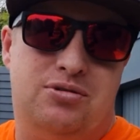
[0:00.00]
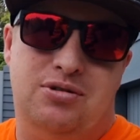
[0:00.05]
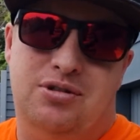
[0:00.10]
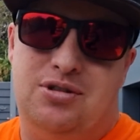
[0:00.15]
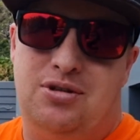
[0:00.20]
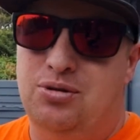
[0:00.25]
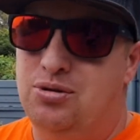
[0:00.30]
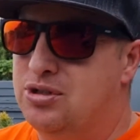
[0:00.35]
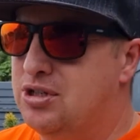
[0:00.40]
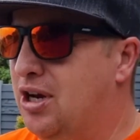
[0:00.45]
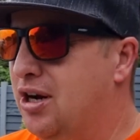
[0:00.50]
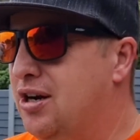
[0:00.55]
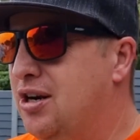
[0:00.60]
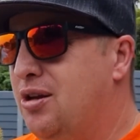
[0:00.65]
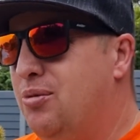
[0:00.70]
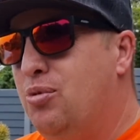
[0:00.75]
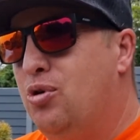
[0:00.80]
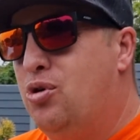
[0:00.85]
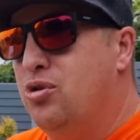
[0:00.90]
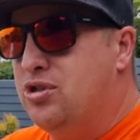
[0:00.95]
It looks
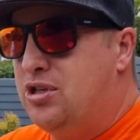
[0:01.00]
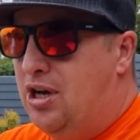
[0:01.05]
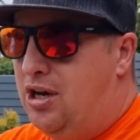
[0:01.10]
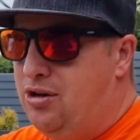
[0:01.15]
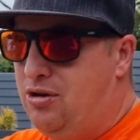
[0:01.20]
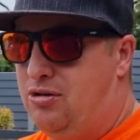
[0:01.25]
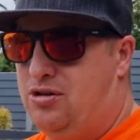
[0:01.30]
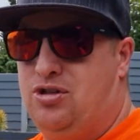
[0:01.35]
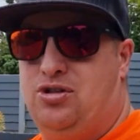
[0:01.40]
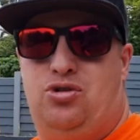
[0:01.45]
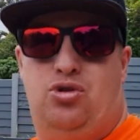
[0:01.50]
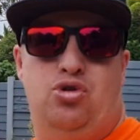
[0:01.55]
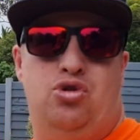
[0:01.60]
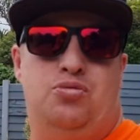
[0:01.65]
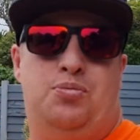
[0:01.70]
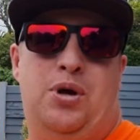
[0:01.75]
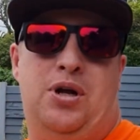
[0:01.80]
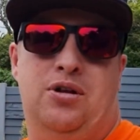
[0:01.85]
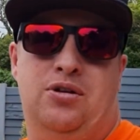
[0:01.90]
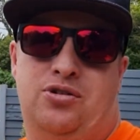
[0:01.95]
ugly because now you got this
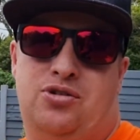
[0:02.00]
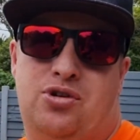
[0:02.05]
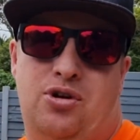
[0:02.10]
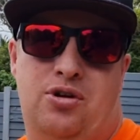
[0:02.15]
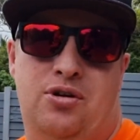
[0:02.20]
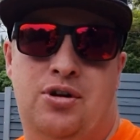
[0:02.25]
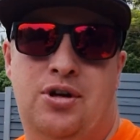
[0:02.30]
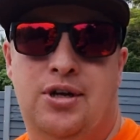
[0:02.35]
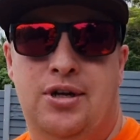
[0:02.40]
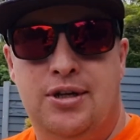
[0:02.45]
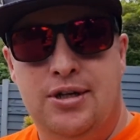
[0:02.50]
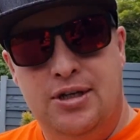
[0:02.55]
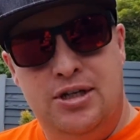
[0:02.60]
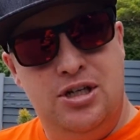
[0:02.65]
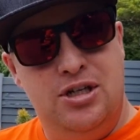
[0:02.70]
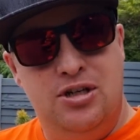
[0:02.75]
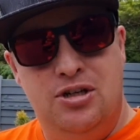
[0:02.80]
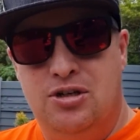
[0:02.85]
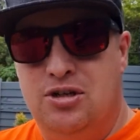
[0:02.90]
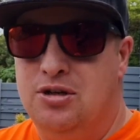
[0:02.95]
huge bulge. So
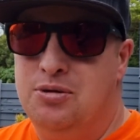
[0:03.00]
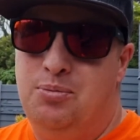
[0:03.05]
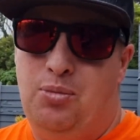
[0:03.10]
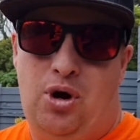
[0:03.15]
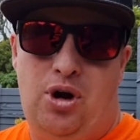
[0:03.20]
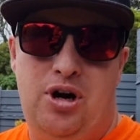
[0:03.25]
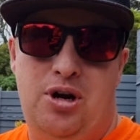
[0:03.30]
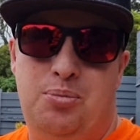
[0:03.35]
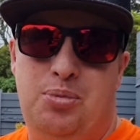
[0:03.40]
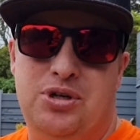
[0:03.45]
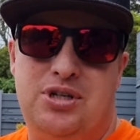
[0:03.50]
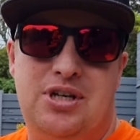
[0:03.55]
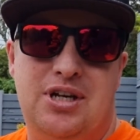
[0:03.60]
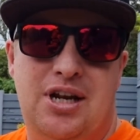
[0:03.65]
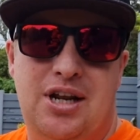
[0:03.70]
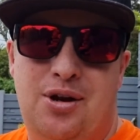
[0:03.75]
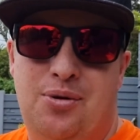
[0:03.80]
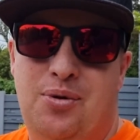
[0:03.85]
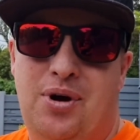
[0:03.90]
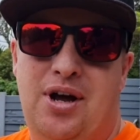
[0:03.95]
Mari biscuit,
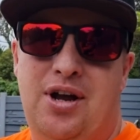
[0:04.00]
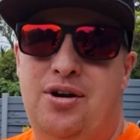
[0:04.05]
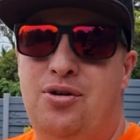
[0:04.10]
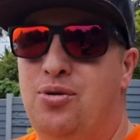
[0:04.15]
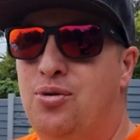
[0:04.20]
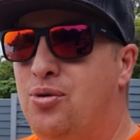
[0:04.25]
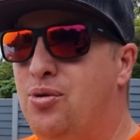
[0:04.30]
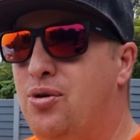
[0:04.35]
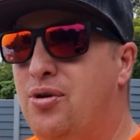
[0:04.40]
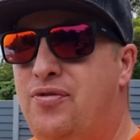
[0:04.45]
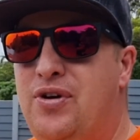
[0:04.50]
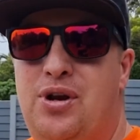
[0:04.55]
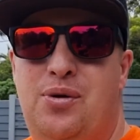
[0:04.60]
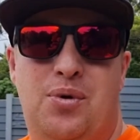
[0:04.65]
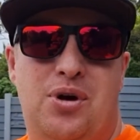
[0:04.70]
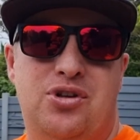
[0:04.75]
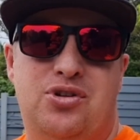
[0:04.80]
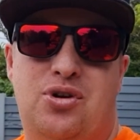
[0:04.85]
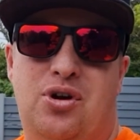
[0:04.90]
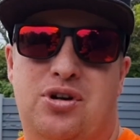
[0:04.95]
anyone, or if
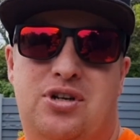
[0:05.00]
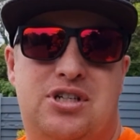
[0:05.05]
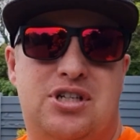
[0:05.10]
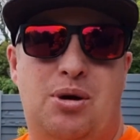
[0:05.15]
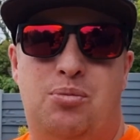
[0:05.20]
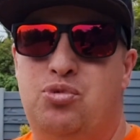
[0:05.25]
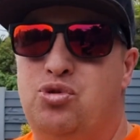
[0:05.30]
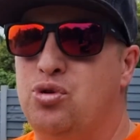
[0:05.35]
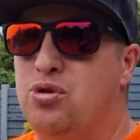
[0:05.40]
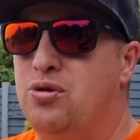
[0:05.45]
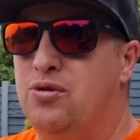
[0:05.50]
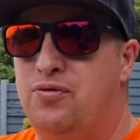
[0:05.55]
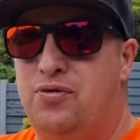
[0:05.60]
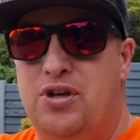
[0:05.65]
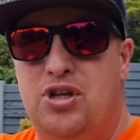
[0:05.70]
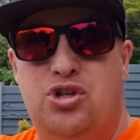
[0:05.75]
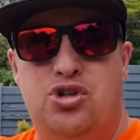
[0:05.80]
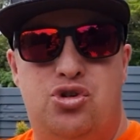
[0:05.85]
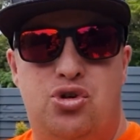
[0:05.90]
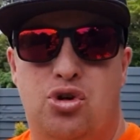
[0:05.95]
anyone's got some sort of
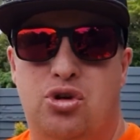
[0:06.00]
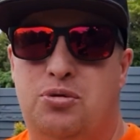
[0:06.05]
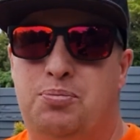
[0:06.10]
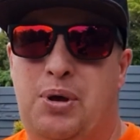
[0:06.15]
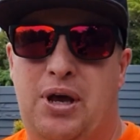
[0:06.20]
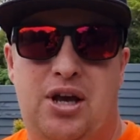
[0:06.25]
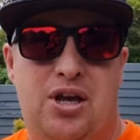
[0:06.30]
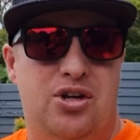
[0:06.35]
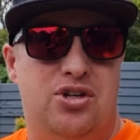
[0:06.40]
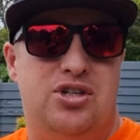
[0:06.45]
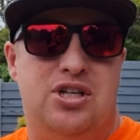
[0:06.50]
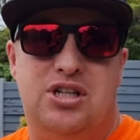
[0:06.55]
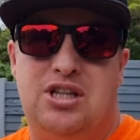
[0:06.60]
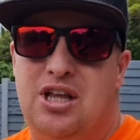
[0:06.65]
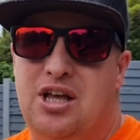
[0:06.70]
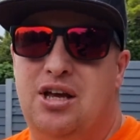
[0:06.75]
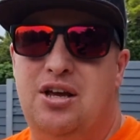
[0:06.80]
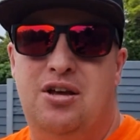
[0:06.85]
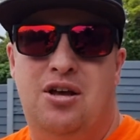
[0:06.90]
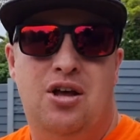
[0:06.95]
insert package that
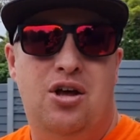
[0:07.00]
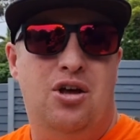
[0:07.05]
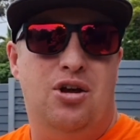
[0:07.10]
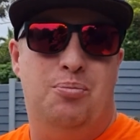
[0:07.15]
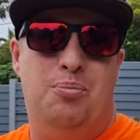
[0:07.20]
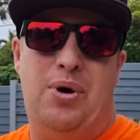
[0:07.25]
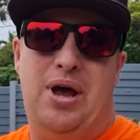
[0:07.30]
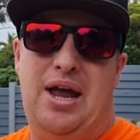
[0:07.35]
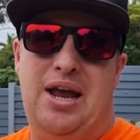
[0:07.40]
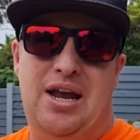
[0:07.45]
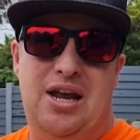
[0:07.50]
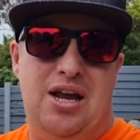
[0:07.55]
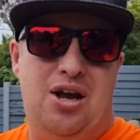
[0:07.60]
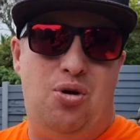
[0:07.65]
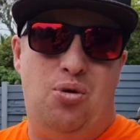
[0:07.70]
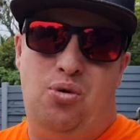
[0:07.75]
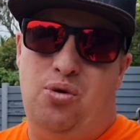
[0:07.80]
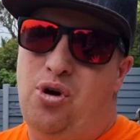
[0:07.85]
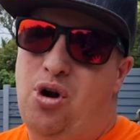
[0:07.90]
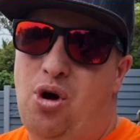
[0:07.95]
they
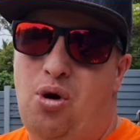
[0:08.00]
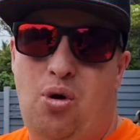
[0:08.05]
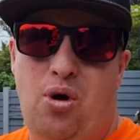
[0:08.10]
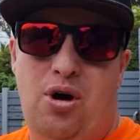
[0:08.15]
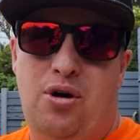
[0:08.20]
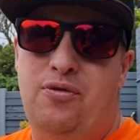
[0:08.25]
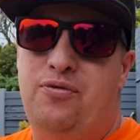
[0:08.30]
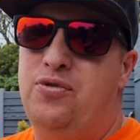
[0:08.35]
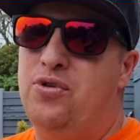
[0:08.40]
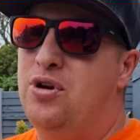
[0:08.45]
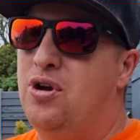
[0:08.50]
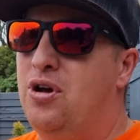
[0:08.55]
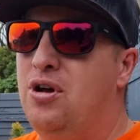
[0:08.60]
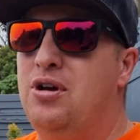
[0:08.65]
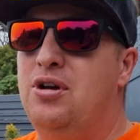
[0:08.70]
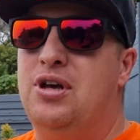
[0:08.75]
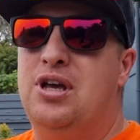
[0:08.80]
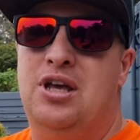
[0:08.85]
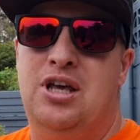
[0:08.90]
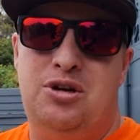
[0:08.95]
make or know of, you
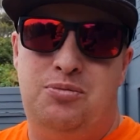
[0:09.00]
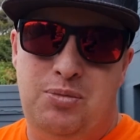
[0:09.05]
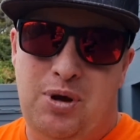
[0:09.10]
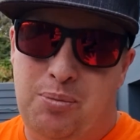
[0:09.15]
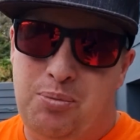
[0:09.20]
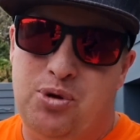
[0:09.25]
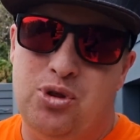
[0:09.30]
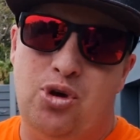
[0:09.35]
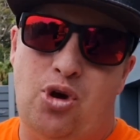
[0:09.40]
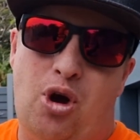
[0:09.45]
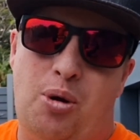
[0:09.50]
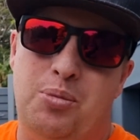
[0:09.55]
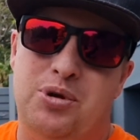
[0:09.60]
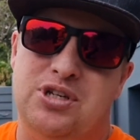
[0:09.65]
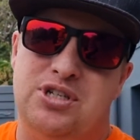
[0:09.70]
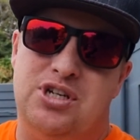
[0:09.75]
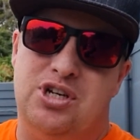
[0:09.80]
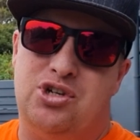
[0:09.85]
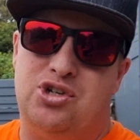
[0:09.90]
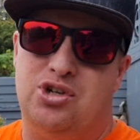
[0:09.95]
know, hit me up in the
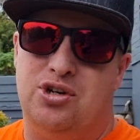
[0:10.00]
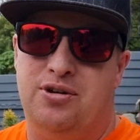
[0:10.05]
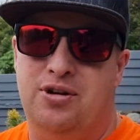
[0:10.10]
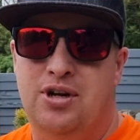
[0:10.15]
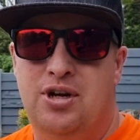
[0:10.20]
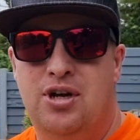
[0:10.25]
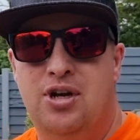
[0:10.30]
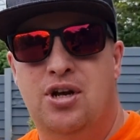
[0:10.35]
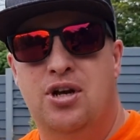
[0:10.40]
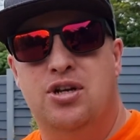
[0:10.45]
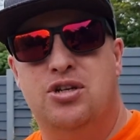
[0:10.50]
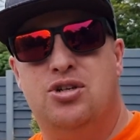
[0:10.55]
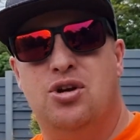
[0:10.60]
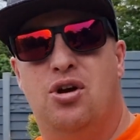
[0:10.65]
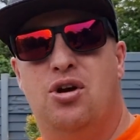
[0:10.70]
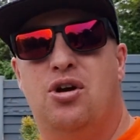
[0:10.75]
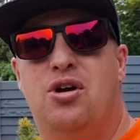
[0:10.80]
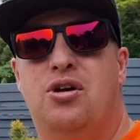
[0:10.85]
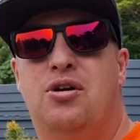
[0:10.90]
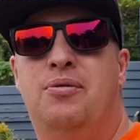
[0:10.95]
comment section.
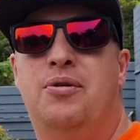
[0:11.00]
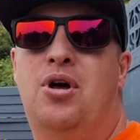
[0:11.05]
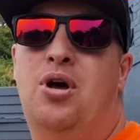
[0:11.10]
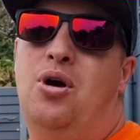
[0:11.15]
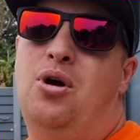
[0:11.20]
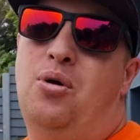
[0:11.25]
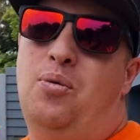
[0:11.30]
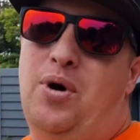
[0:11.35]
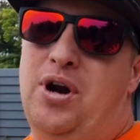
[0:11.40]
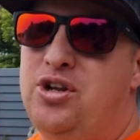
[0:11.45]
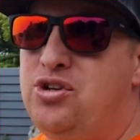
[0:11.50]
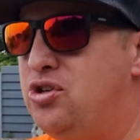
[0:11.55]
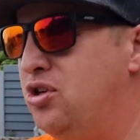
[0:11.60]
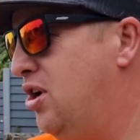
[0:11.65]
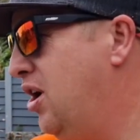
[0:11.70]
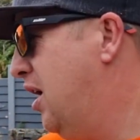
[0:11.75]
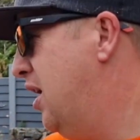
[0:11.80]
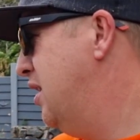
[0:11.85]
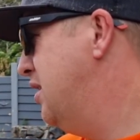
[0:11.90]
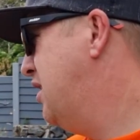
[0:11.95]
So why don't you
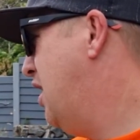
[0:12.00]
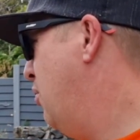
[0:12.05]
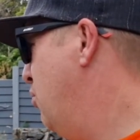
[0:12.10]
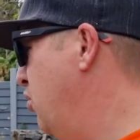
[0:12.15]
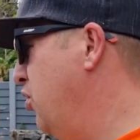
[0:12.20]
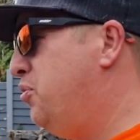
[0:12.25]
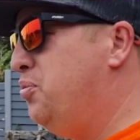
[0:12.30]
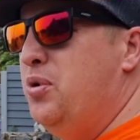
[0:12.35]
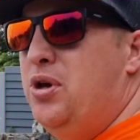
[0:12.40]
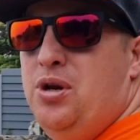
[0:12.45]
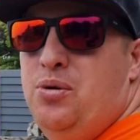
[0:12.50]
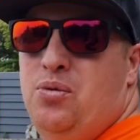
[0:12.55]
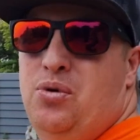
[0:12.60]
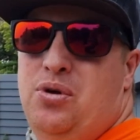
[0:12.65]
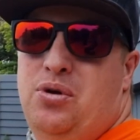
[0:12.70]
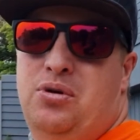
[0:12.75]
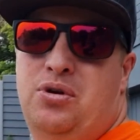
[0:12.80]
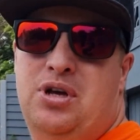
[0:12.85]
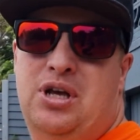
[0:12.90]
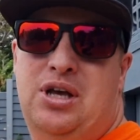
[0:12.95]
guys come with me, and
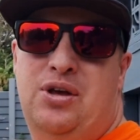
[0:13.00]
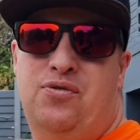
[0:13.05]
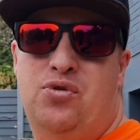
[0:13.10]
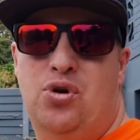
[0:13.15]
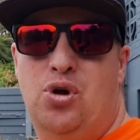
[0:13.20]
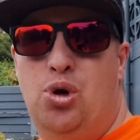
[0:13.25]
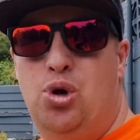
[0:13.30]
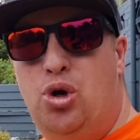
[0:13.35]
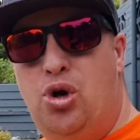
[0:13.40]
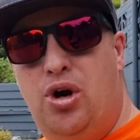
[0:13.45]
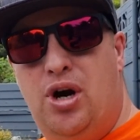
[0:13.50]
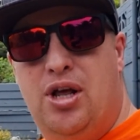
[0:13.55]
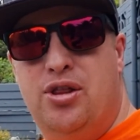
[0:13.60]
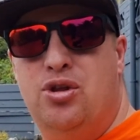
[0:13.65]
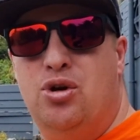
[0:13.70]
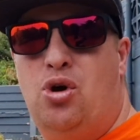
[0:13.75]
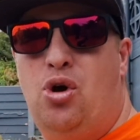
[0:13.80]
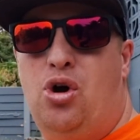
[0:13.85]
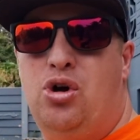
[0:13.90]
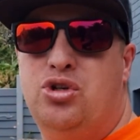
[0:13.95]
we'll give you a look around
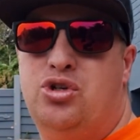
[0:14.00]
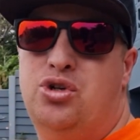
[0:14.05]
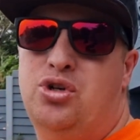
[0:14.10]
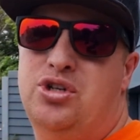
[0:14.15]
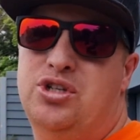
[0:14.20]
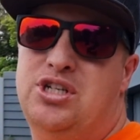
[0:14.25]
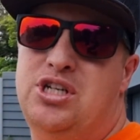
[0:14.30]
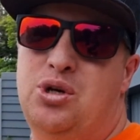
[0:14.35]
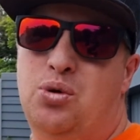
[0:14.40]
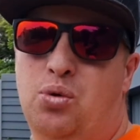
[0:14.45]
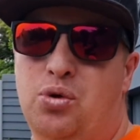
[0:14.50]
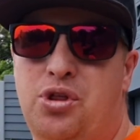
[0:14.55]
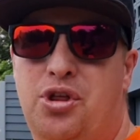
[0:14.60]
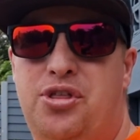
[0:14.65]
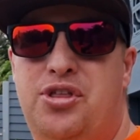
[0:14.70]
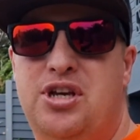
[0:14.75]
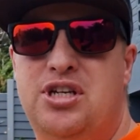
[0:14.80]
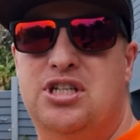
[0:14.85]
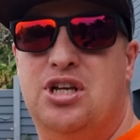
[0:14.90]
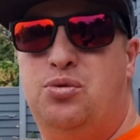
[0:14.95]
the car so you can see all the
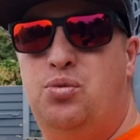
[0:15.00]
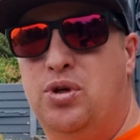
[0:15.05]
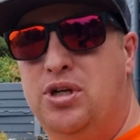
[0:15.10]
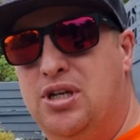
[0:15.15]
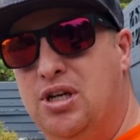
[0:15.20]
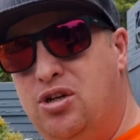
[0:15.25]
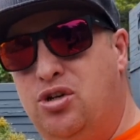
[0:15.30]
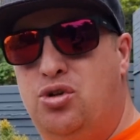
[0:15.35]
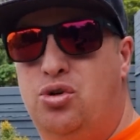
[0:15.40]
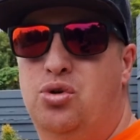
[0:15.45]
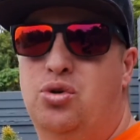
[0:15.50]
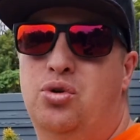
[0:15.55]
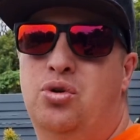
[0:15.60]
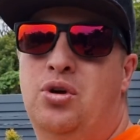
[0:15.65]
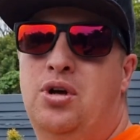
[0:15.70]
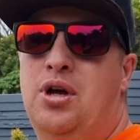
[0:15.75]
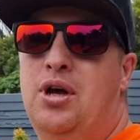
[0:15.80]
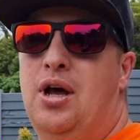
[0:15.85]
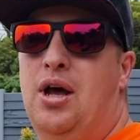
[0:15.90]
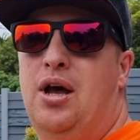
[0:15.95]
things that we did do
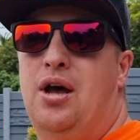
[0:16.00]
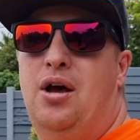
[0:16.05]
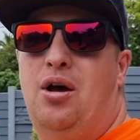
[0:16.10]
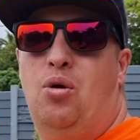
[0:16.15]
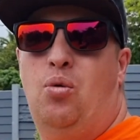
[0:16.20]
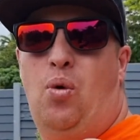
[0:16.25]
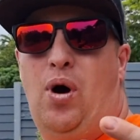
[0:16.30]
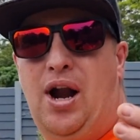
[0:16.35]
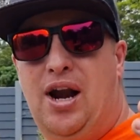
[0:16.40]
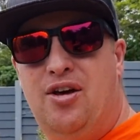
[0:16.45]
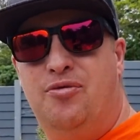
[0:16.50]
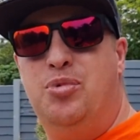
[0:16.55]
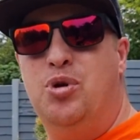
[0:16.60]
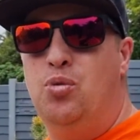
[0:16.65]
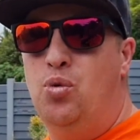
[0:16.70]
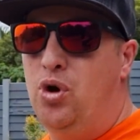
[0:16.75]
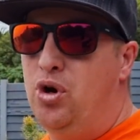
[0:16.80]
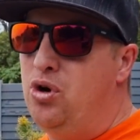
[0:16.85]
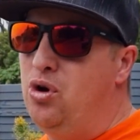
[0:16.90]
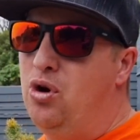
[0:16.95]
while I've been
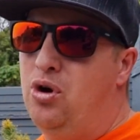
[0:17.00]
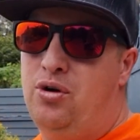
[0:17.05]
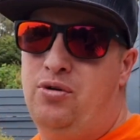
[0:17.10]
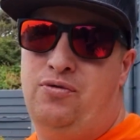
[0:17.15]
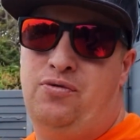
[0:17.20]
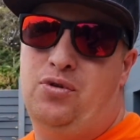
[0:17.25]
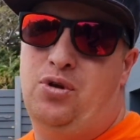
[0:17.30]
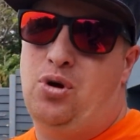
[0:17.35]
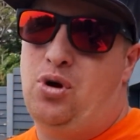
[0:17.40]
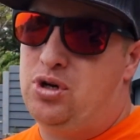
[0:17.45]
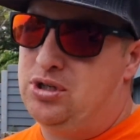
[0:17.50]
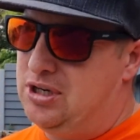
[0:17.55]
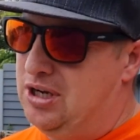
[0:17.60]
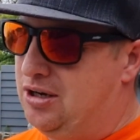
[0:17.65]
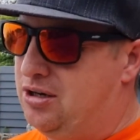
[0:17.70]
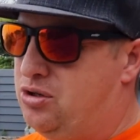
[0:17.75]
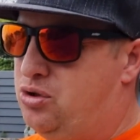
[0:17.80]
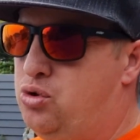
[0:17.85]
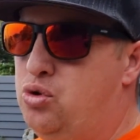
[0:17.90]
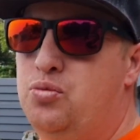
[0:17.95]
working on for the last
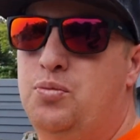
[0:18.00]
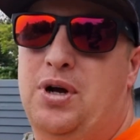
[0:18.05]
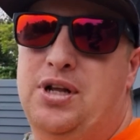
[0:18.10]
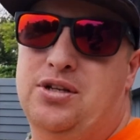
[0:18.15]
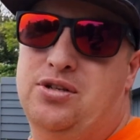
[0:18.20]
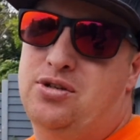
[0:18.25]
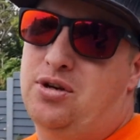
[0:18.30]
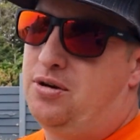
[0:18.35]
like 2 months.